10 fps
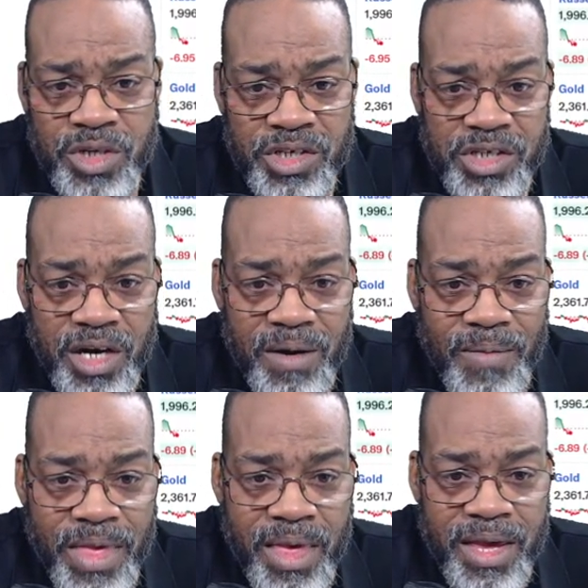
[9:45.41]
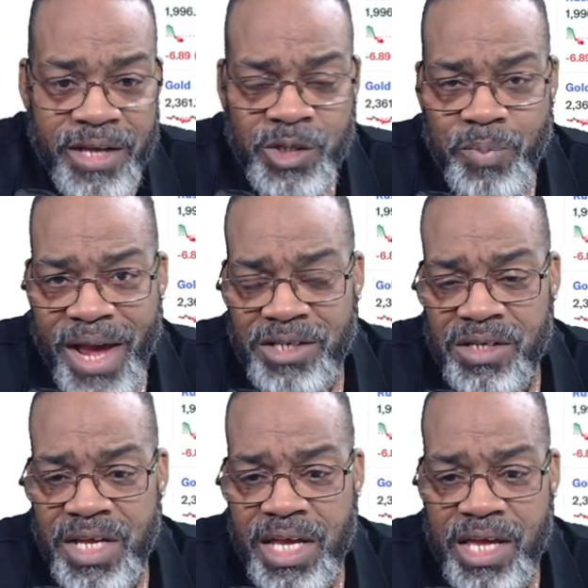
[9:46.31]
this year,
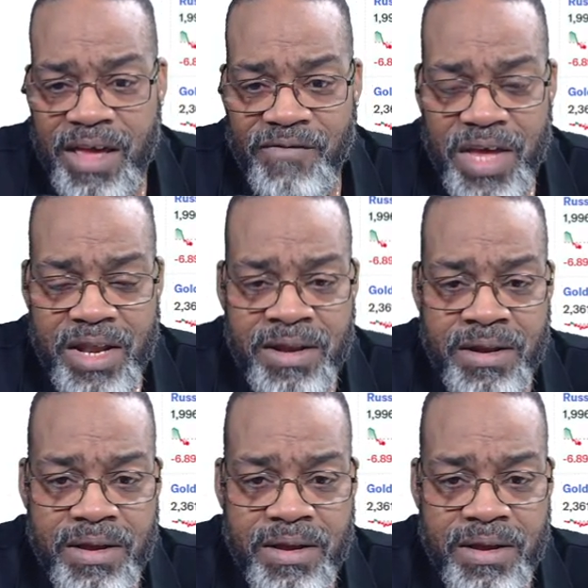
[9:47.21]
especially given